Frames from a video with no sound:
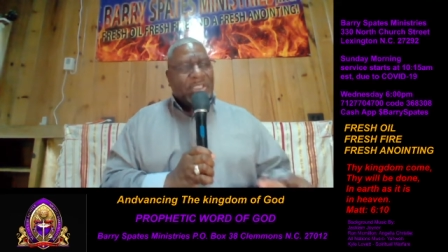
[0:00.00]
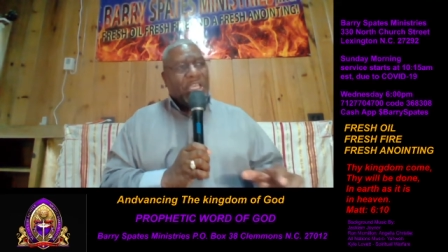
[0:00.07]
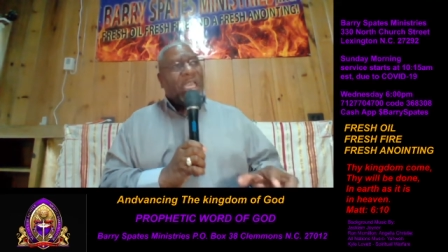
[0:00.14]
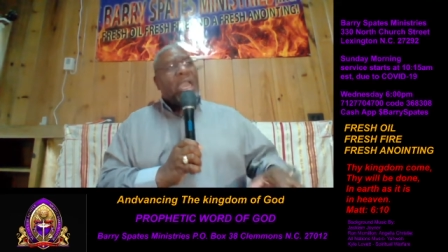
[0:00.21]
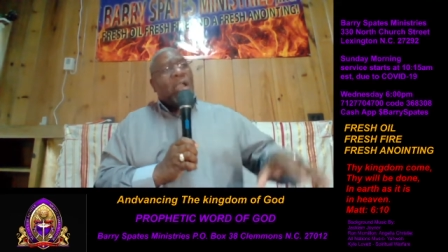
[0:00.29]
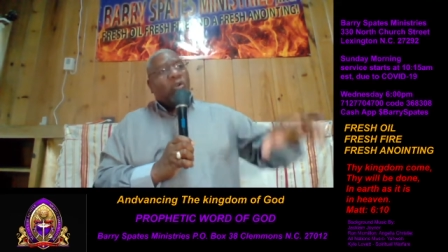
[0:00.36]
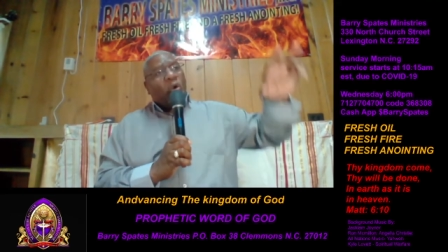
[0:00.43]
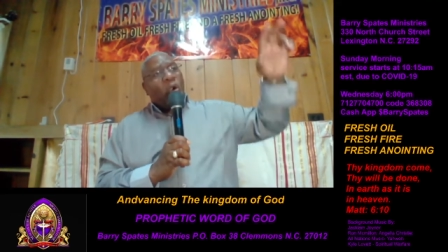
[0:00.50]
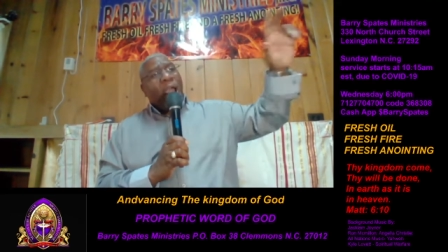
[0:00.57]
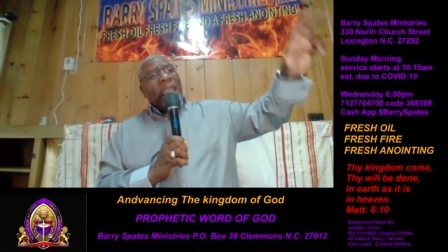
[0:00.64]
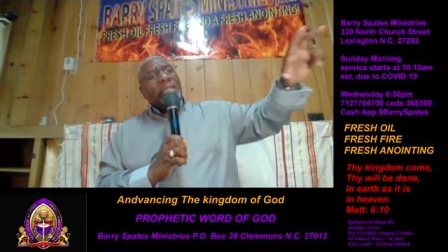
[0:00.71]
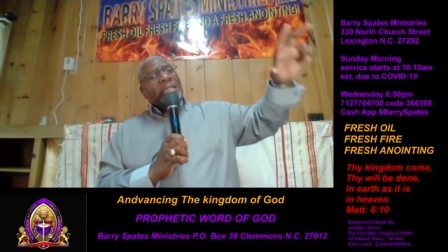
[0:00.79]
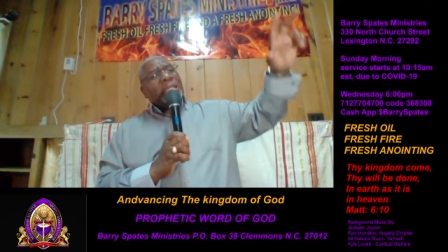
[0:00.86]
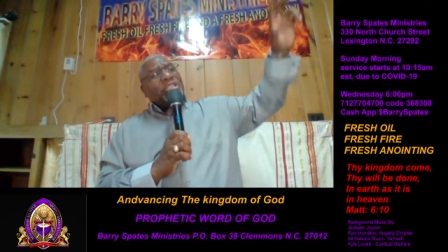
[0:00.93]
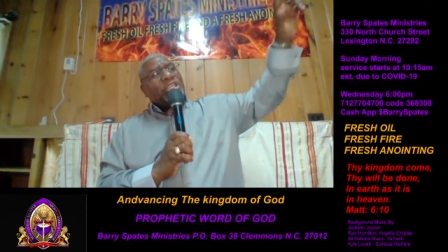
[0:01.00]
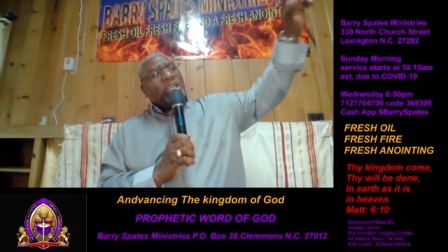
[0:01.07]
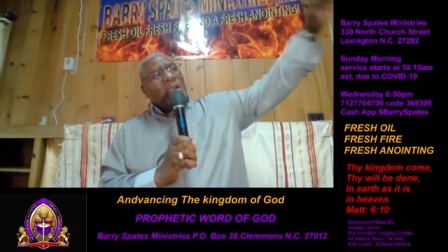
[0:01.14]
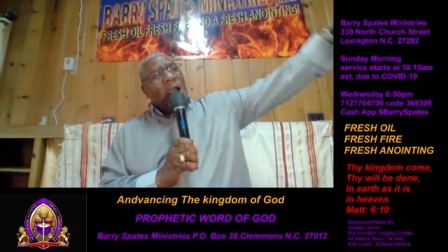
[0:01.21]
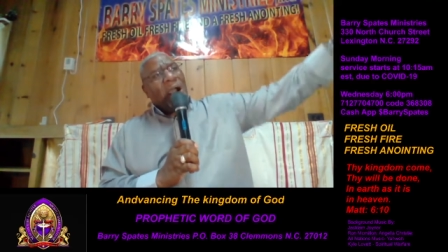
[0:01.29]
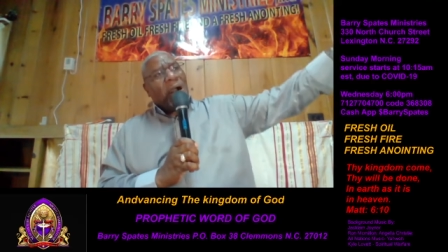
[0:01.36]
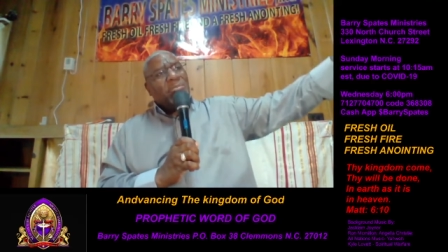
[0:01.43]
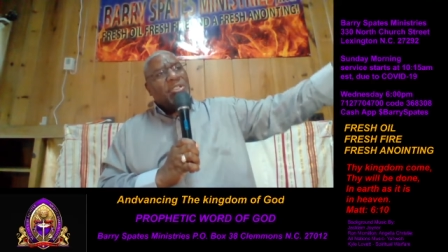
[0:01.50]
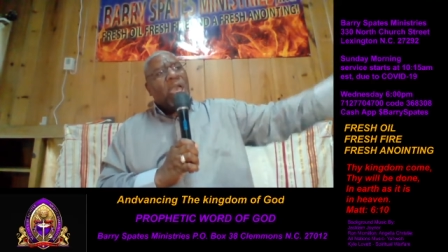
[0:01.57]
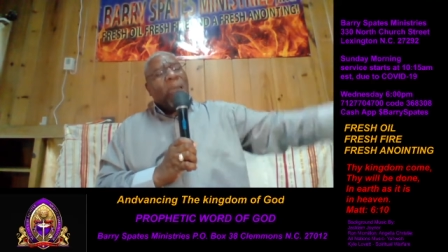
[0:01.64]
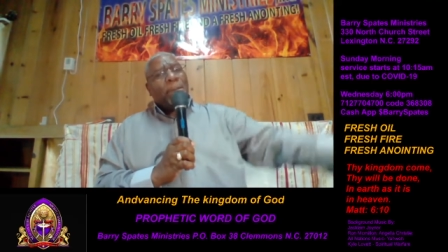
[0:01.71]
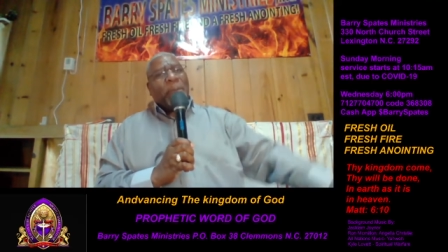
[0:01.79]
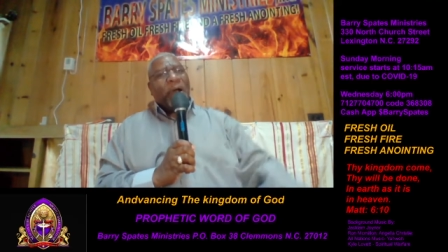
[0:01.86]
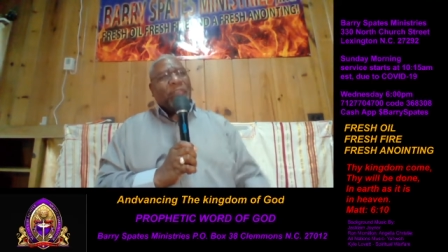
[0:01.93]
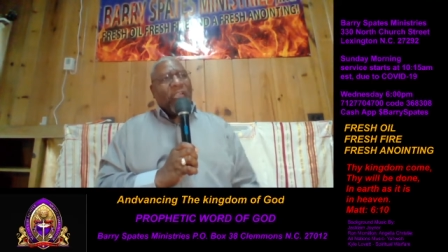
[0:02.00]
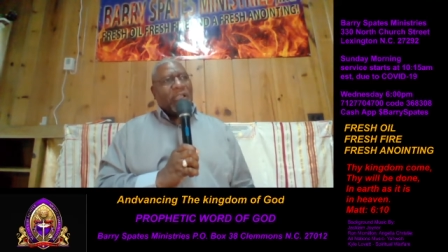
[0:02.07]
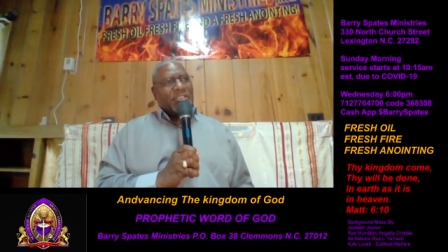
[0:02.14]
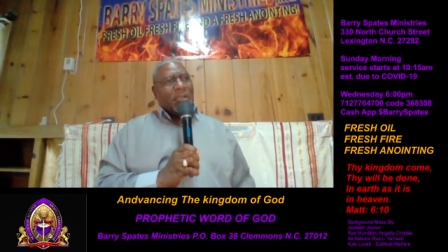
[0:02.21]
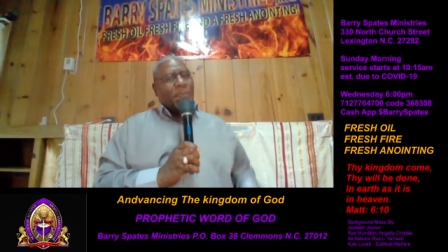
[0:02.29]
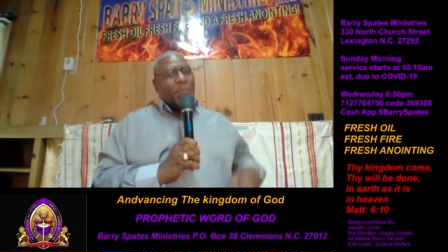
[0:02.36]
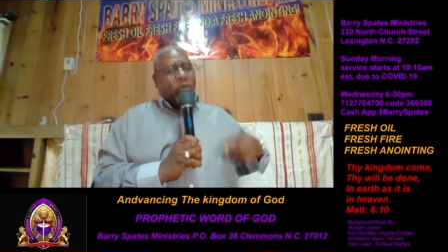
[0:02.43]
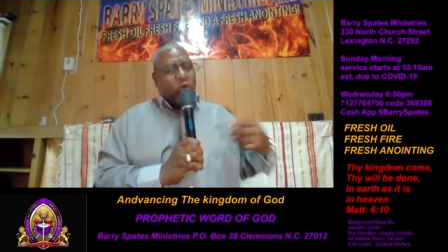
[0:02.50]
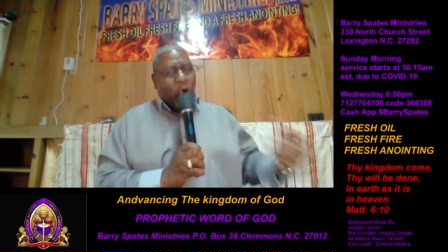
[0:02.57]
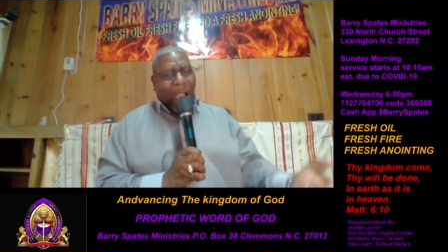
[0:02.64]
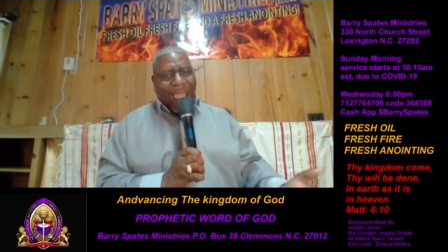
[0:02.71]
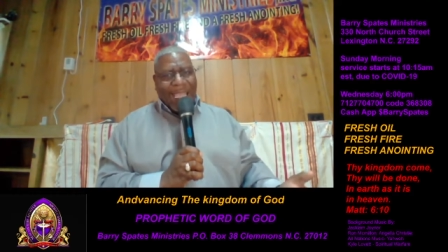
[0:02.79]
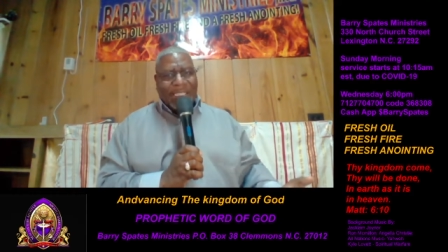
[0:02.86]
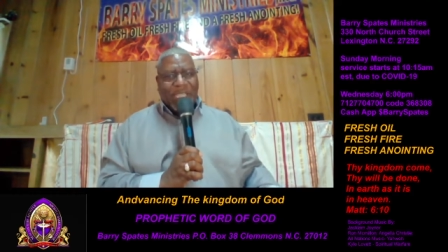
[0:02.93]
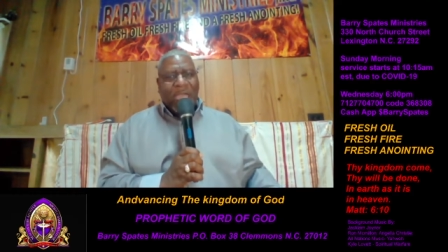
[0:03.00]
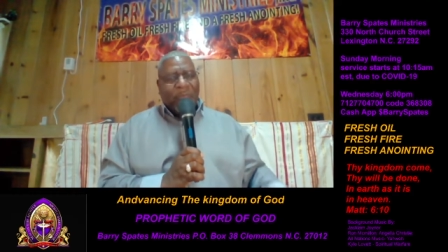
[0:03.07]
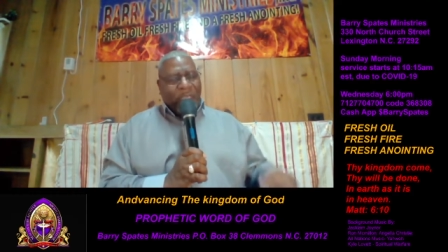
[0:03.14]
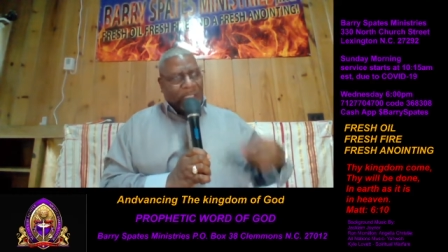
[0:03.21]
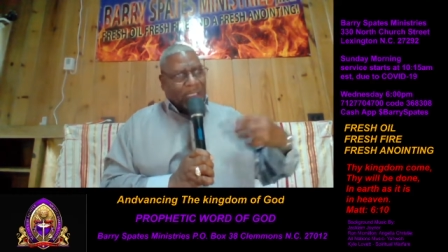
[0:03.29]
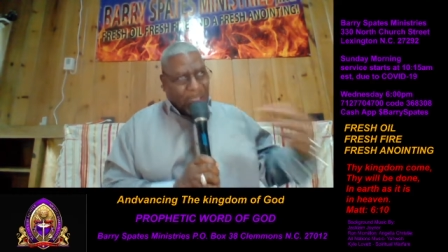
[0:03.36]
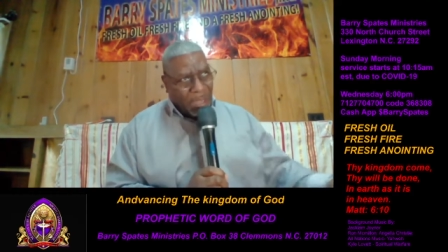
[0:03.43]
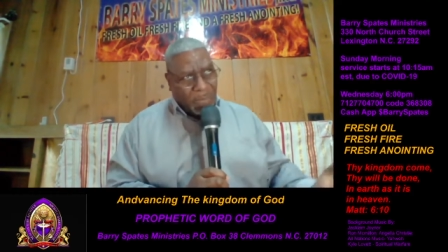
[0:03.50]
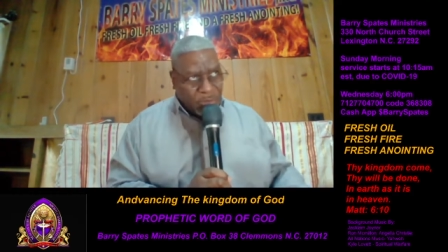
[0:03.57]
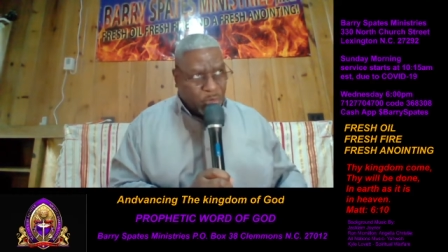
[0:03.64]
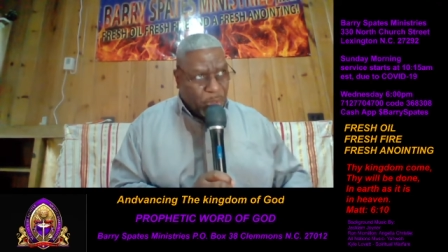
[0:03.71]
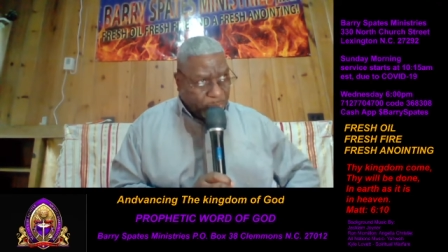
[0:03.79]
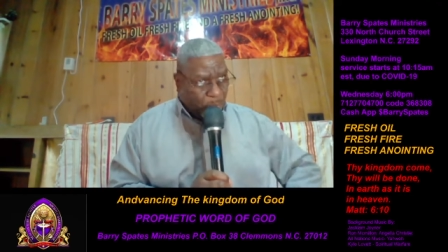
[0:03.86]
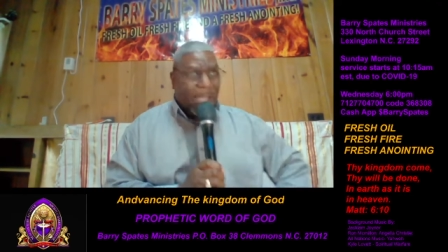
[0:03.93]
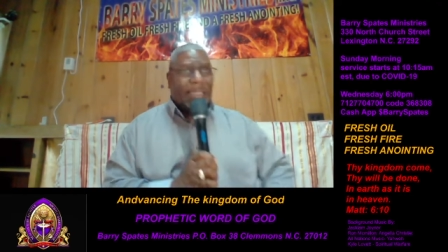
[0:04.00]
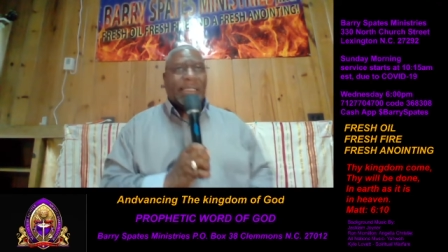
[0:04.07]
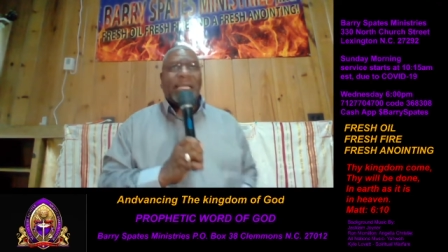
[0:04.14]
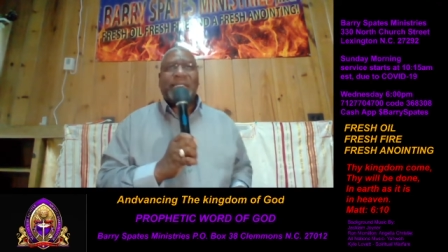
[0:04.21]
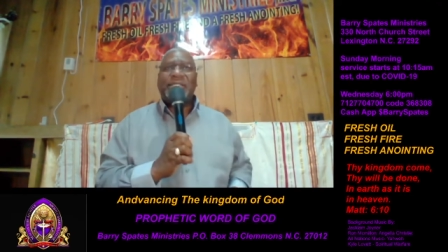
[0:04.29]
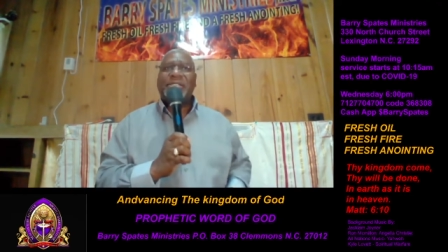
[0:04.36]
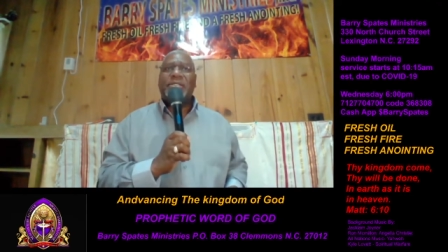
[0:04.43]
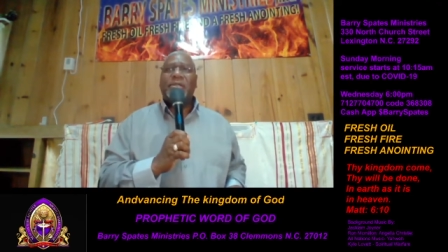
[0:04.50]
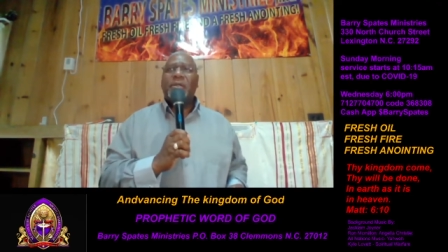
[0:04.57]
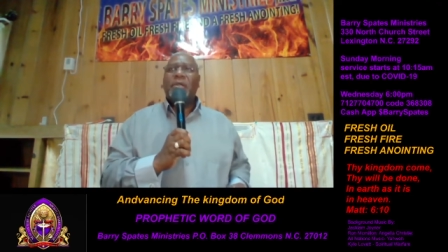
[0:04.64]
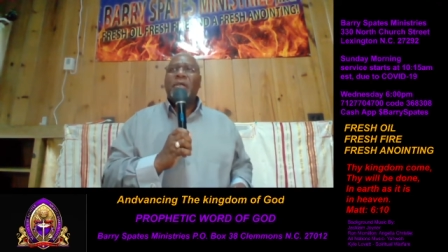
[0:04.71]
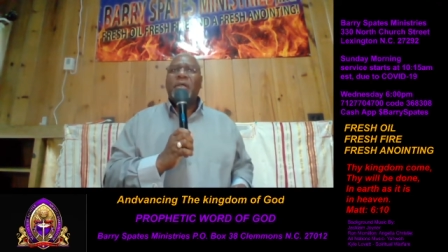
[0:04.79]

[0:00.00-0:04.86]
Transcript: See, greatness comes, but there's a price that comes with greatness.